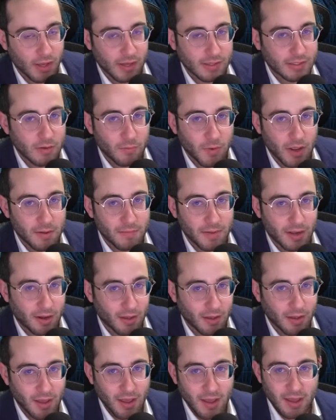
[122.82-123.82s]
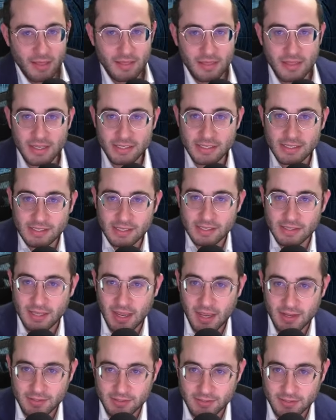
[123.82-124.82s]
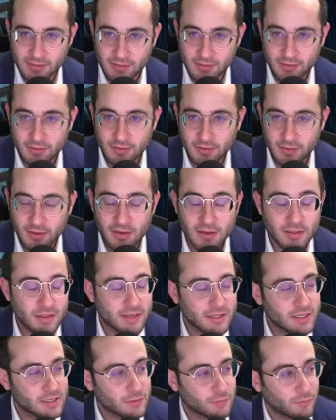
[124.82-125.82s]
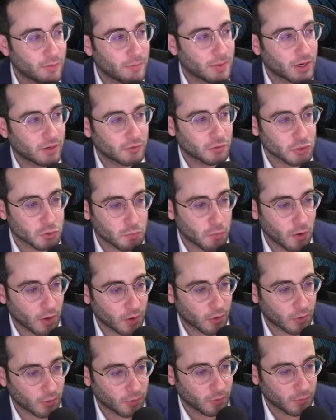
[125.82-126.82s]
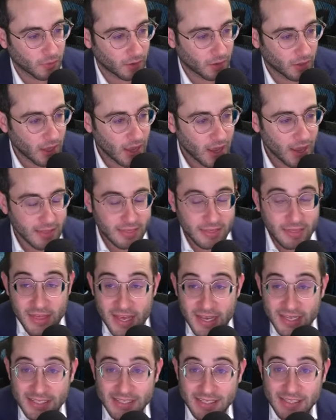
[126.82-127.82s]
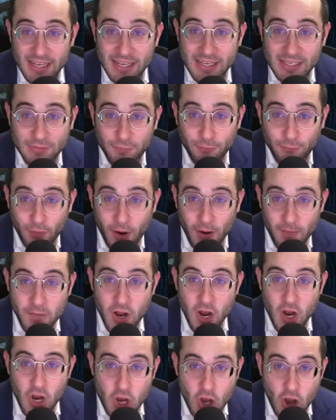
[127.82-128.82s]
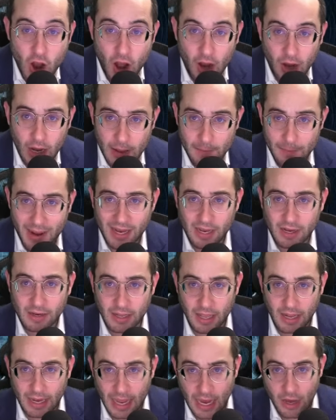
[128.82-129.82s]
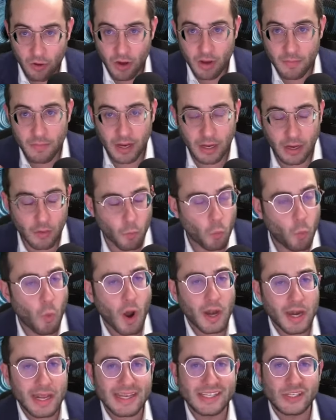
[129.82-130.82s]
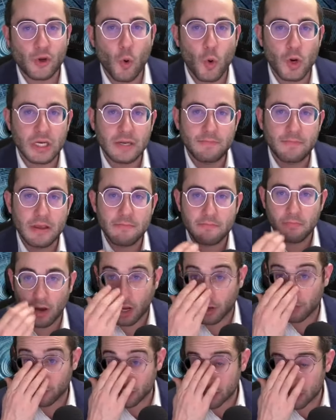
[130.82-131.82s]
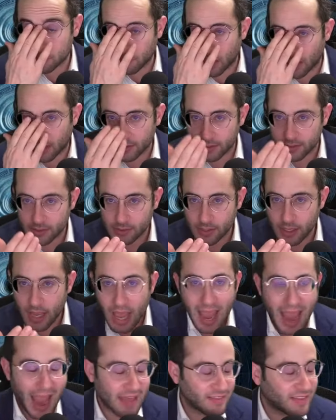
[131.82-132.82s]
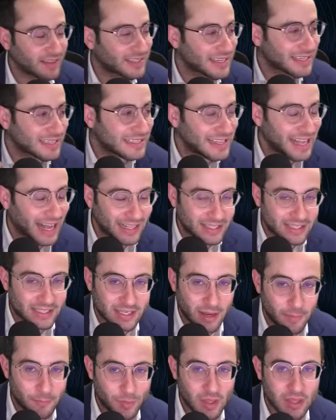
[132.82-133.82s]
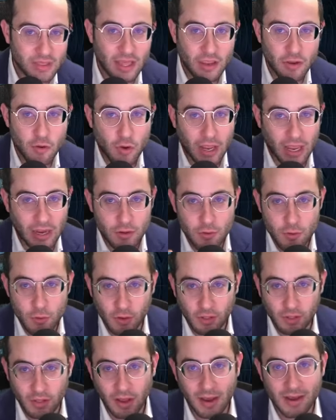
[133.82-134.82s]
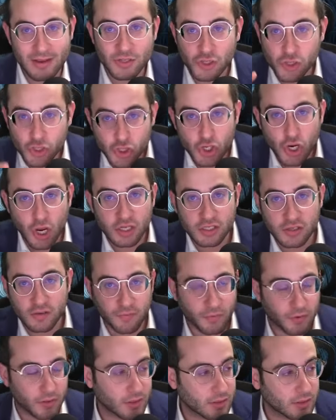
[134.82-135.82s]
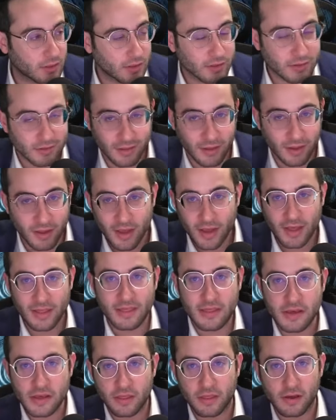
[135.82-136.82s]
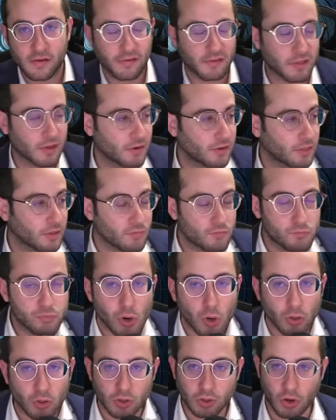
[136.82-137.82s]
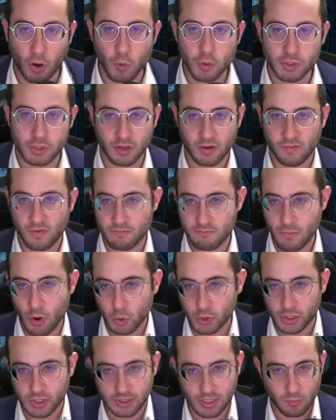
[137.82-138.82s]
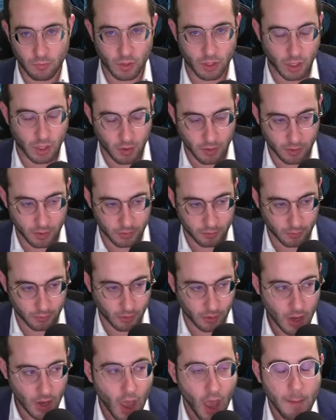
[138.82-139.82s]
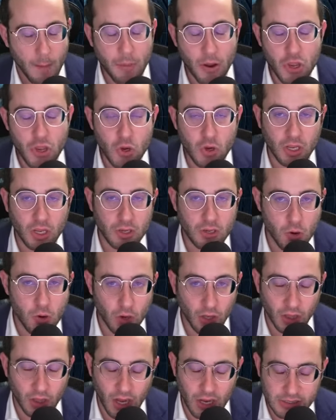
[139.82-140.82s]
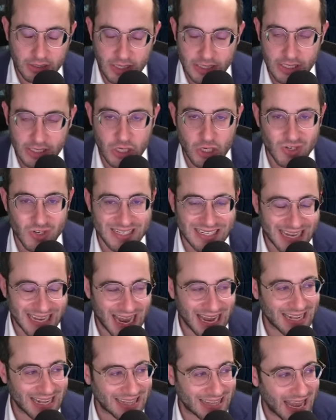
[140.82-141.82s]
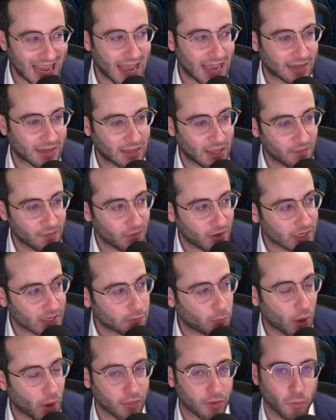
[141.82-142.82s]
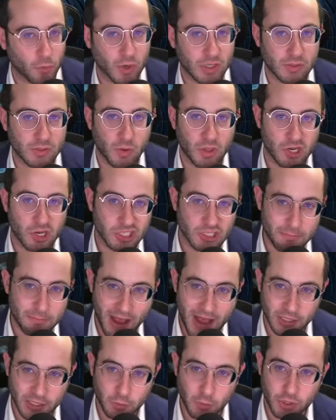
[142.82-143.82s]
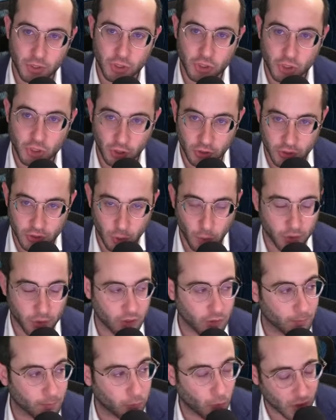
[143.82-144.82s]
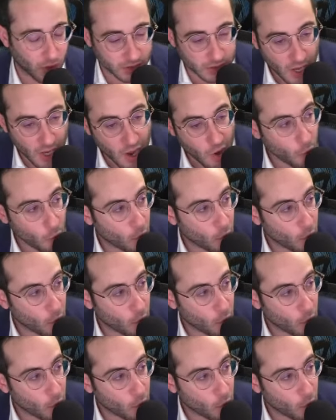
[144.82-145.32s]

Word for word: realizing, wait a minute, this is a test. This is from HaKadosh Baruch Hu. This is from God. Am I going to get angry? Am I what what is going to be my response? And this is not something that you can utilize just for the the, the, the, the, the roller coaster of emotions that we're going through. But you could utilize this in your day to day activities, whether it's with your spouse, with your children, with your boss,